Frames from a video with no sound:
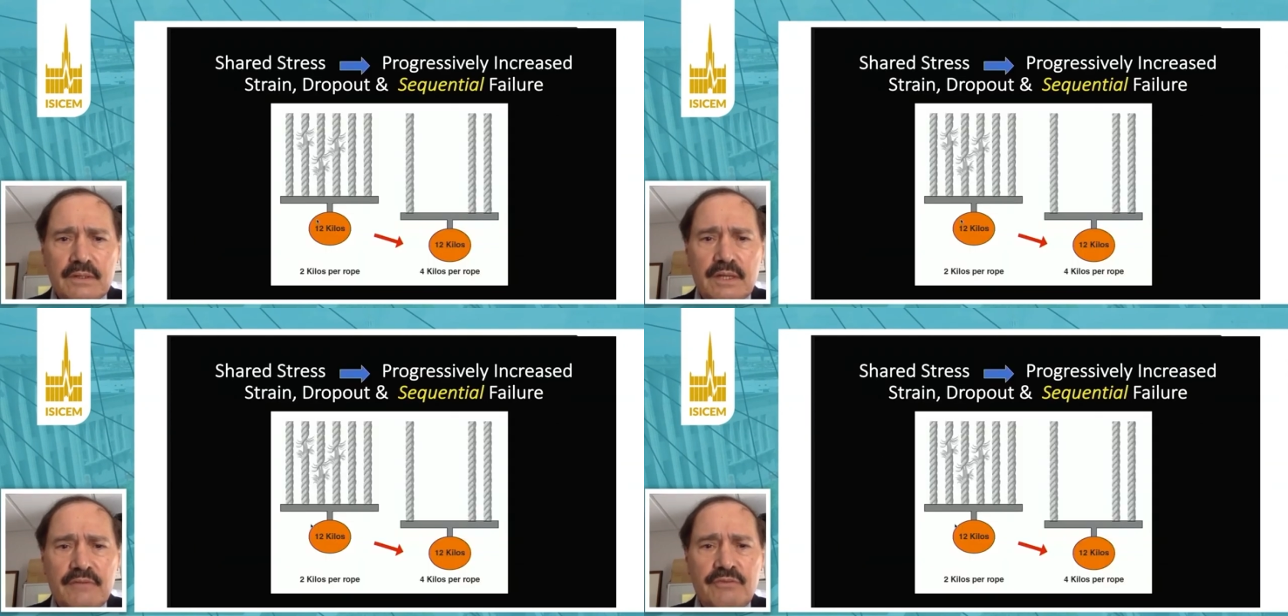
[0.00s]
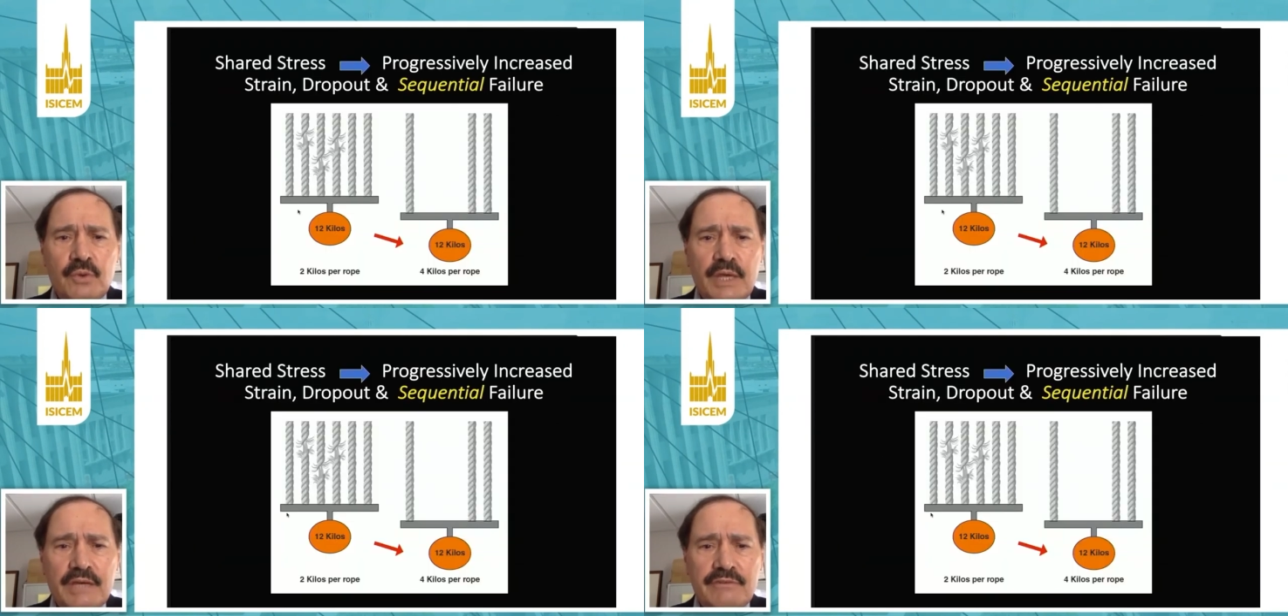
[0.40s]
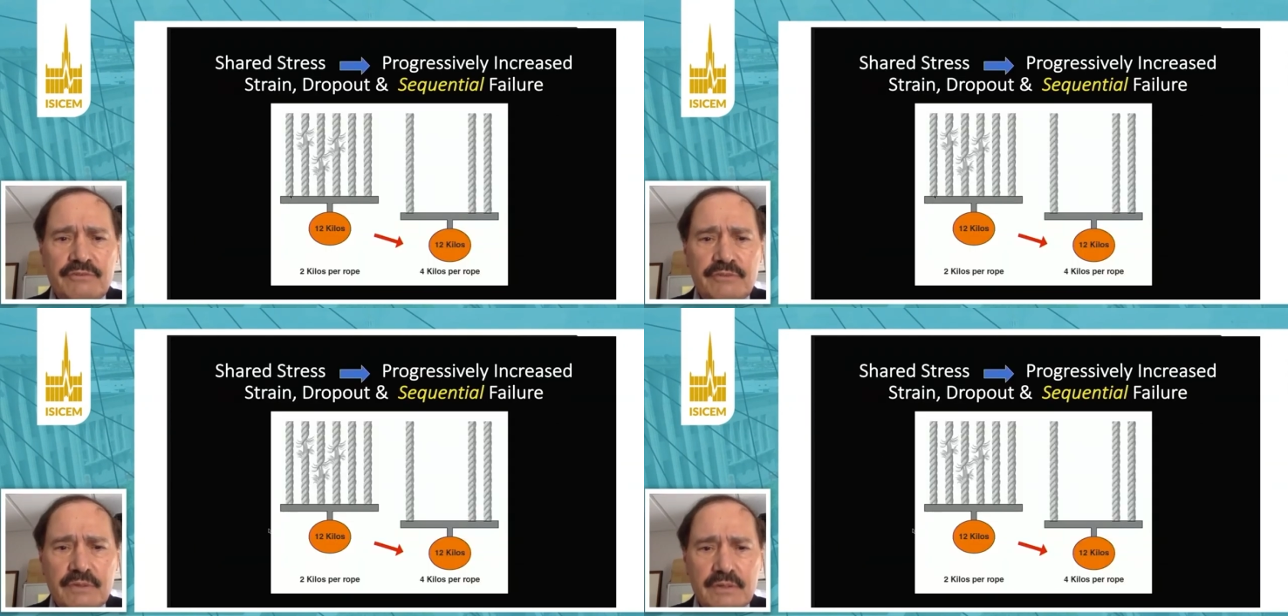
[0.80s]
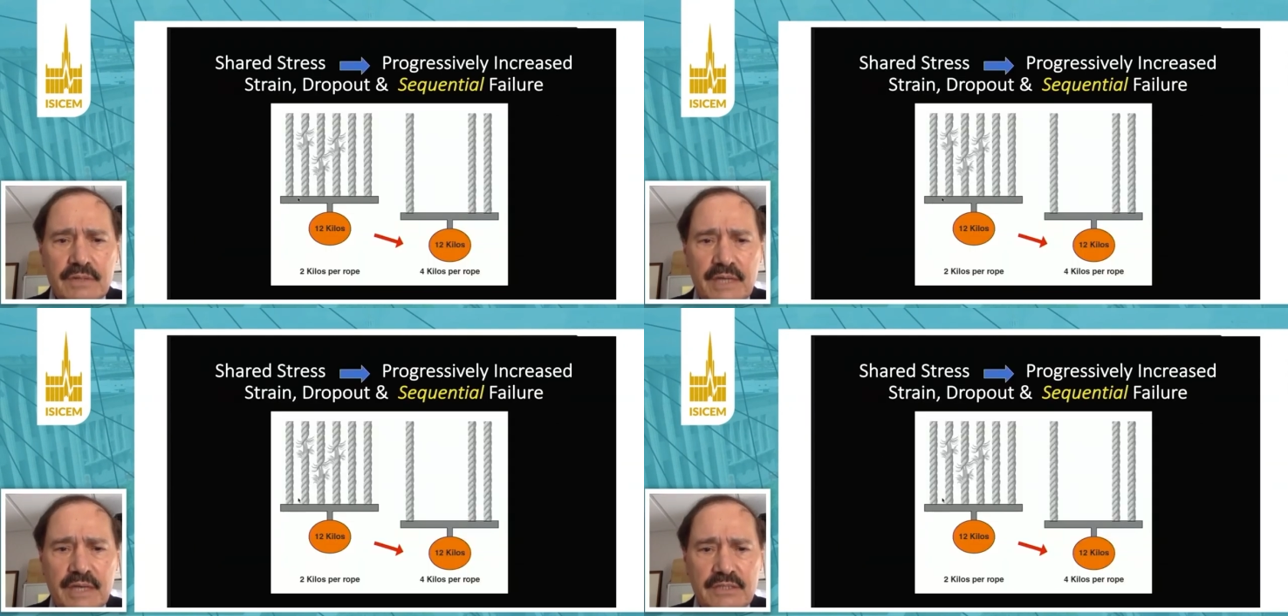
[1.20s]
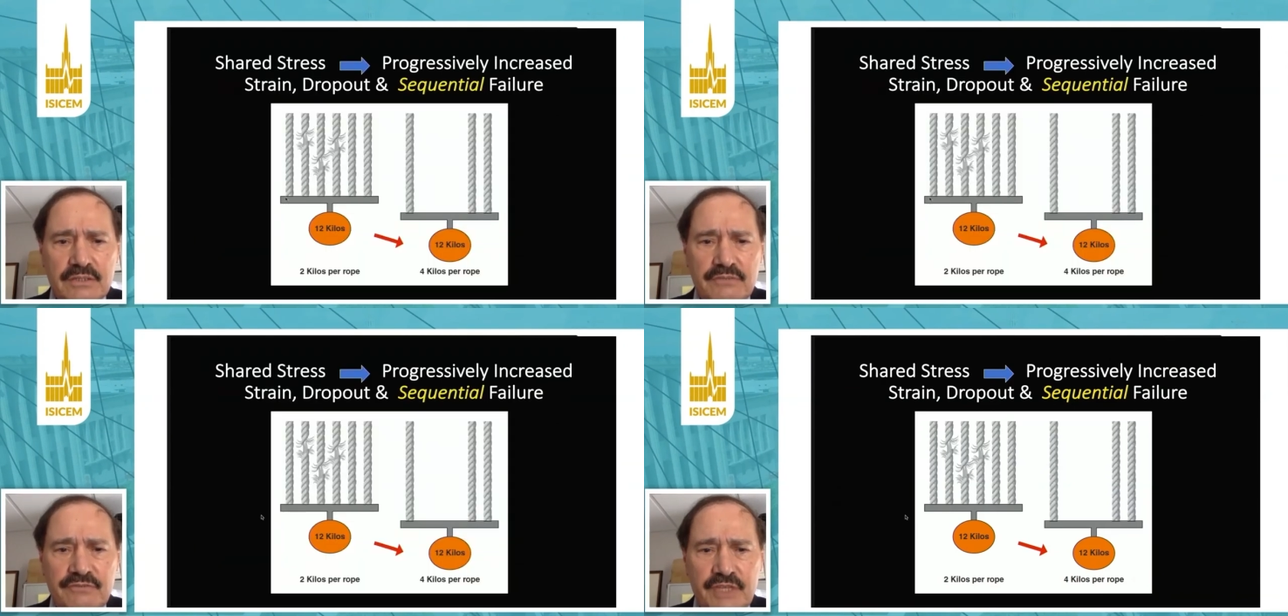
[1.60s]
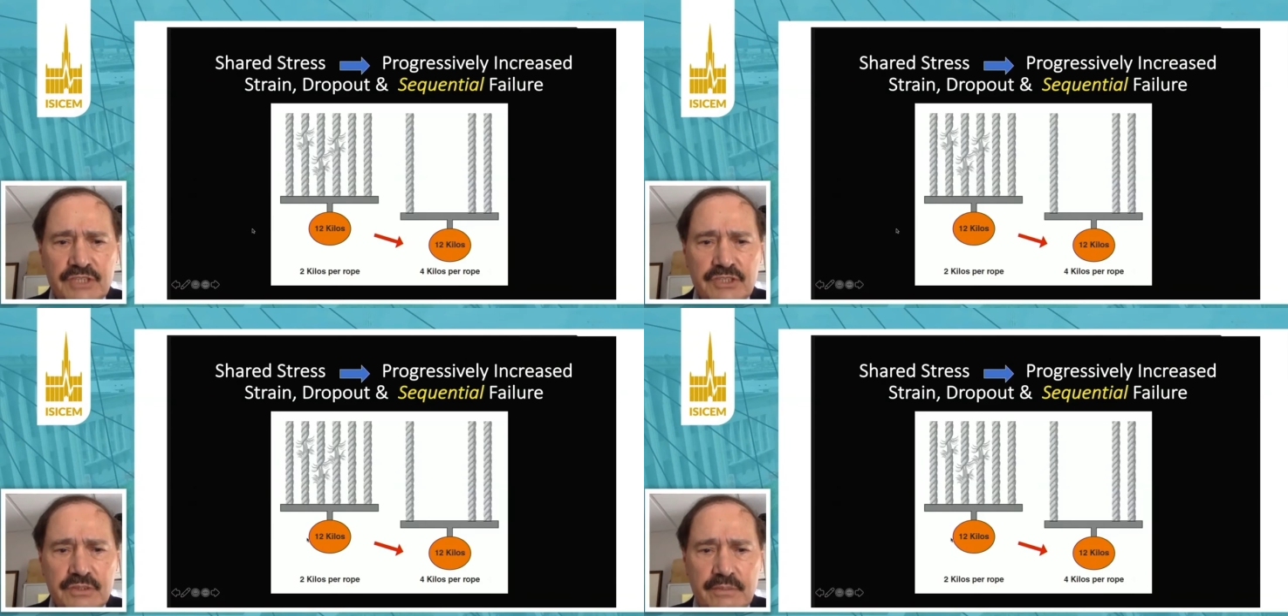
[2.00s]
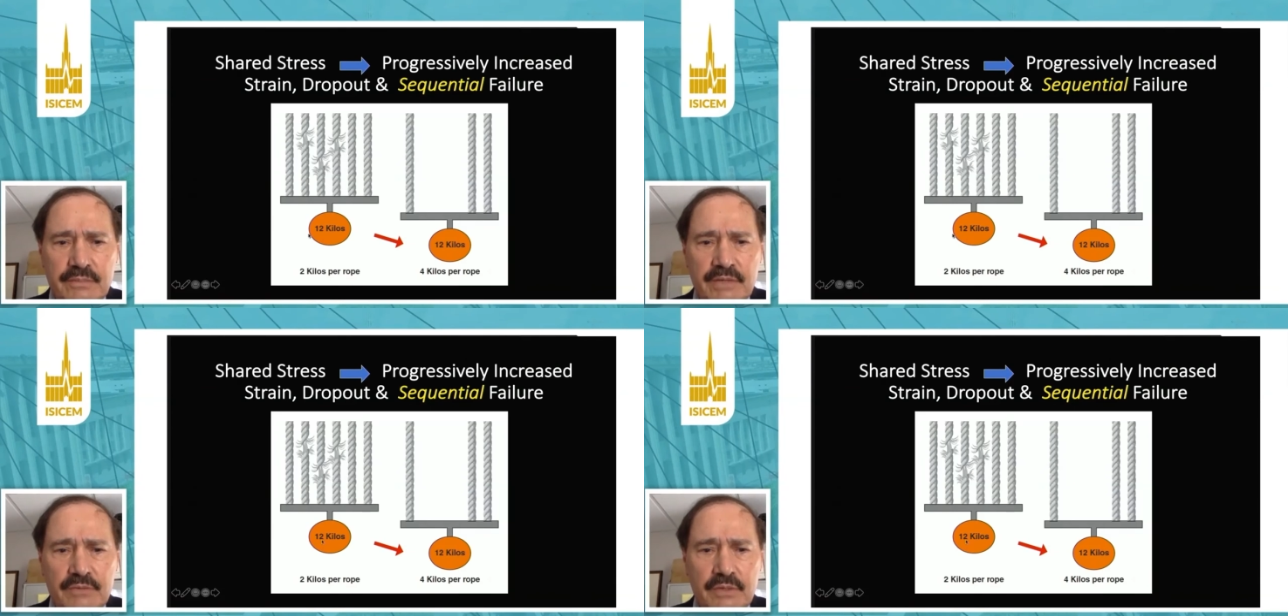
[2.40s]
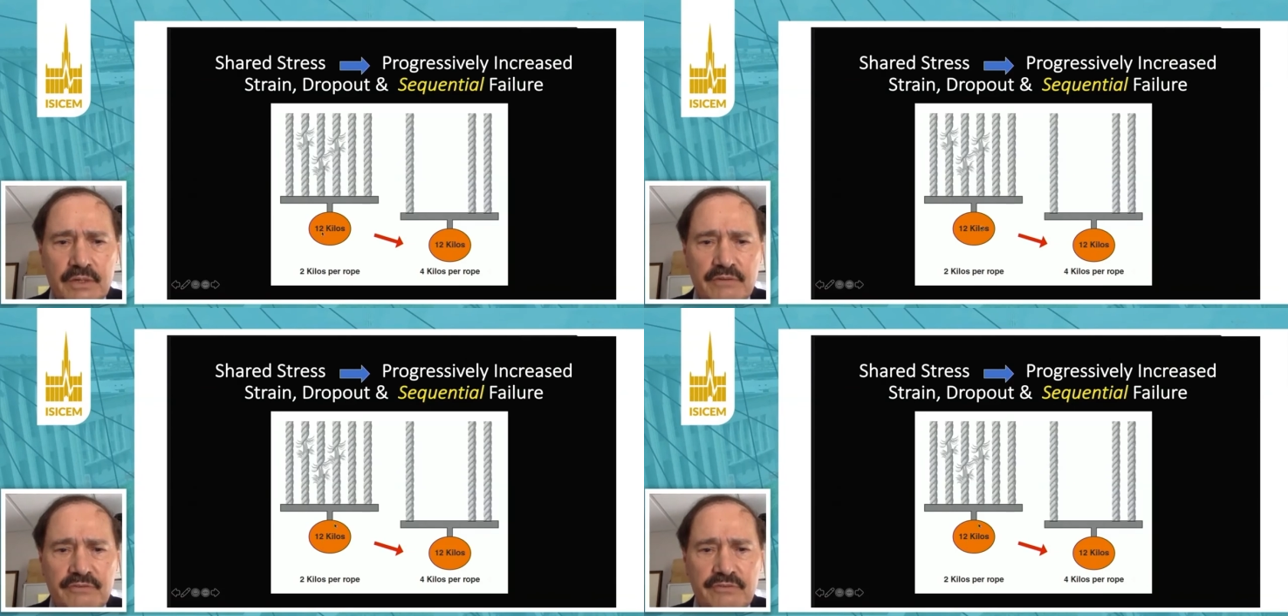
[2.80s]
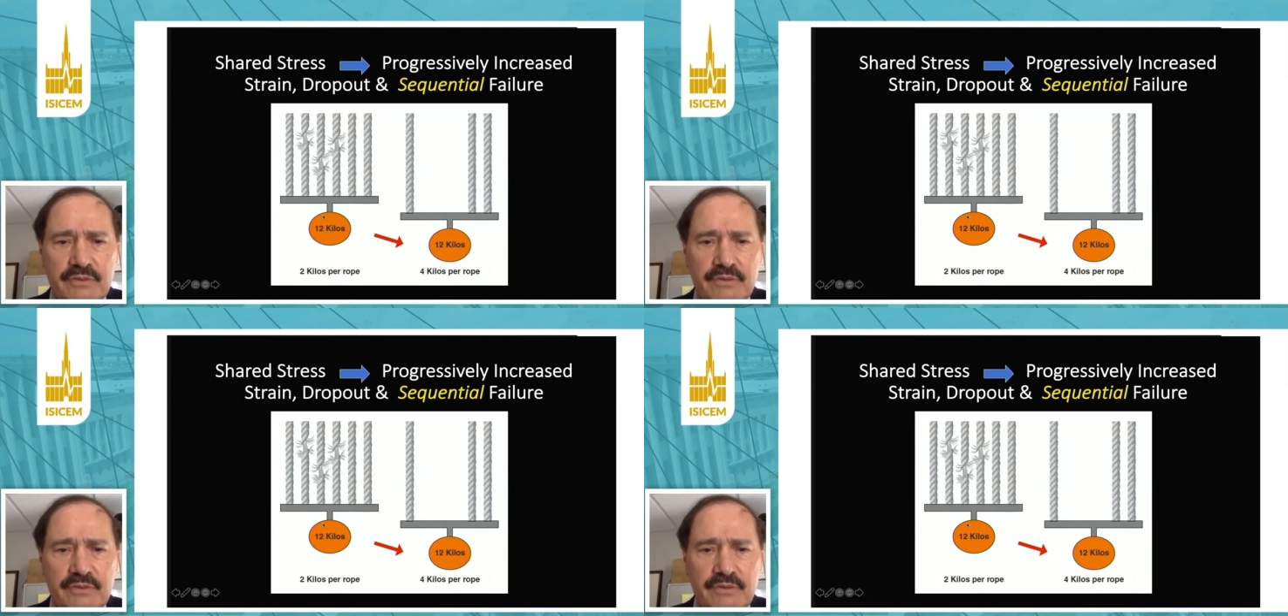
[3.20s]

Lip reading: If you have a fixed amount of